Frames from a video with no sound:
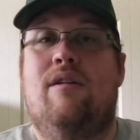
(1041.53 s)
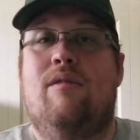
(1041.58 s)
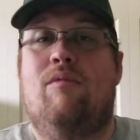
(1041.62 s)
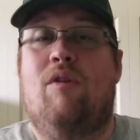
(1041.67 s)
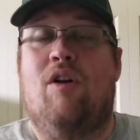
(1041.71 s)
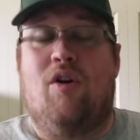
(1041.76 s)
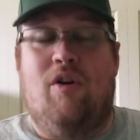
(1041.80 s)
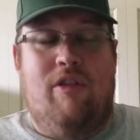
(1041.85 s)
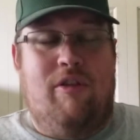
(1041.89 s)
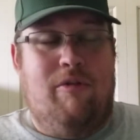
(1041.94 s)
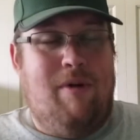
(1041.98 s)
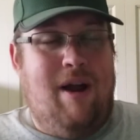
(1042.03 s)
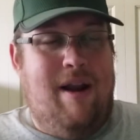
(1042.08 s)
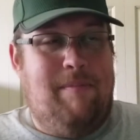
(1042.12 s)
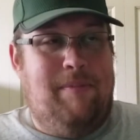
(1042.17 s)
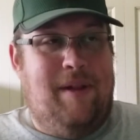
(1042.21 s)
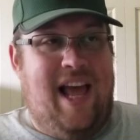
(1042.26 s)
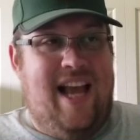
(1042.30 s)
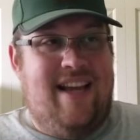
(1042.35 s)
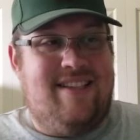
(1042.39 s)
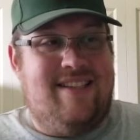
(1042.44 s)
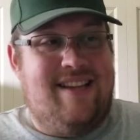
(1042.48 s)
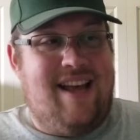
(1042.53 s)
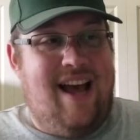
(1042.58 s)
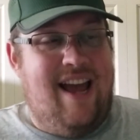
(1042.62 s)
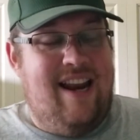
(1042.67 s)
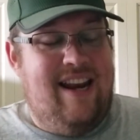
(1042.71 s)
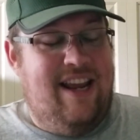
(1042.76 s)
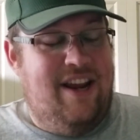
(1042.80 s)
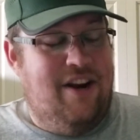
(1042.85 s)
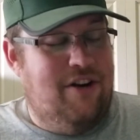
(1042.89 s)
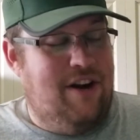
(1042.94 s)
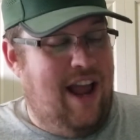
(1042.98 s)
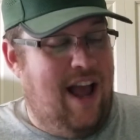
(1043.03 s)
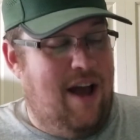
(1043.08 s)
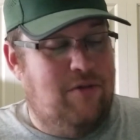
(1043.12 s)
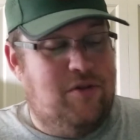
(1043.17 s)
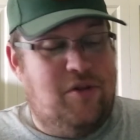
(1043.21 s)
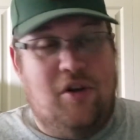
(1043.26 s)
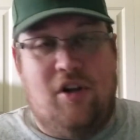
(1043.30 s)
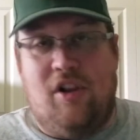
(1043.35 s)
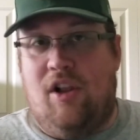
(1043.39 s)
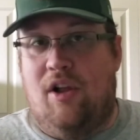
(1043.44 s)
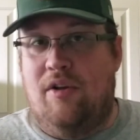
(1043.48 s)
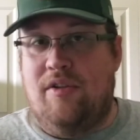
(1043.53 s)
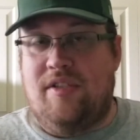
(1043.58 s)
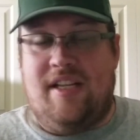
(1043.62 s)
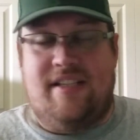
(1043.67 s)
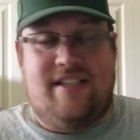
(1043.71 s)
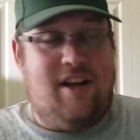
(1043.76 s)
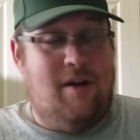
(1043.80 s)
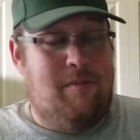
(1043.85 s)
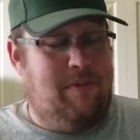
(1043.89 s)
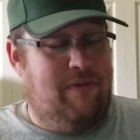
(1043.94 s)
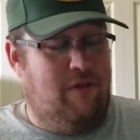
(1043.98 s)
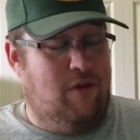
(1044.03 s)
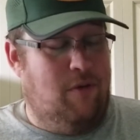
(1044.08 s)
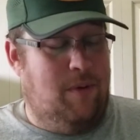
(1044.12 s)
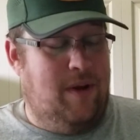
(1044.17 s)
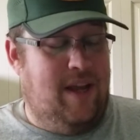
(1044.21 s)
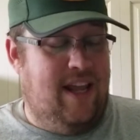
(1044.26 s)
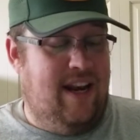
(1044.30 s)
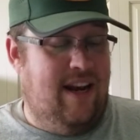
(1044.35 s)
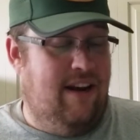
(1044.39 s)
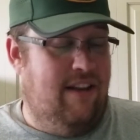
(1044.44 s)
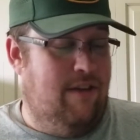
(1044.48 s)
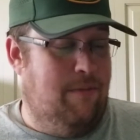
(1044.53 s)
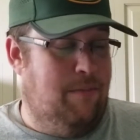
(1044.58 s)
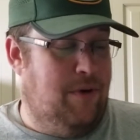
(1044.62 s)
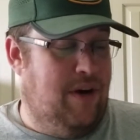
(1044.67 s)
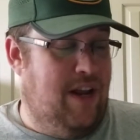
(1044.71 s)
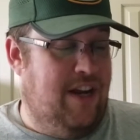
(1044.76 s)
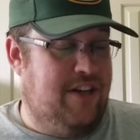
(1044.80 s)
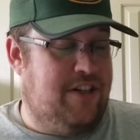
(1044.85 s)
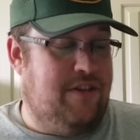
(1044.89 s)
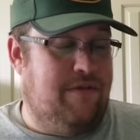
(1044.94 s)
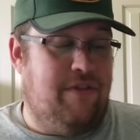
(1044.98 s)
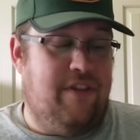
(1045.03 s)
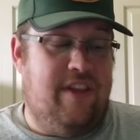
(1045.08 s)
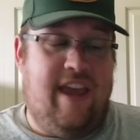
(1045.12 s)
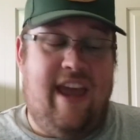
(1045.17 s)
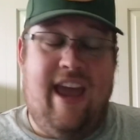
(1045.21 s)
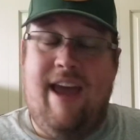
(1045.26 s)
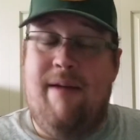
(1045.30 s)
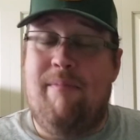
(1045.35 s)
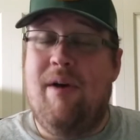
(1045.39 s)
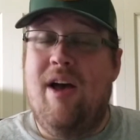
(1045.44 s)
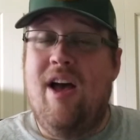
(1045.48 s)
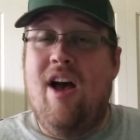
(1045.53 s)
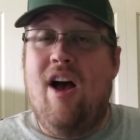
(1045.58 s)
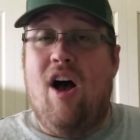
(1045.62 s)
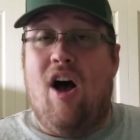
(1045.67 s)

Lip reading: We'll go to the Red Black side here now to close this out before we get into the prediction for the game.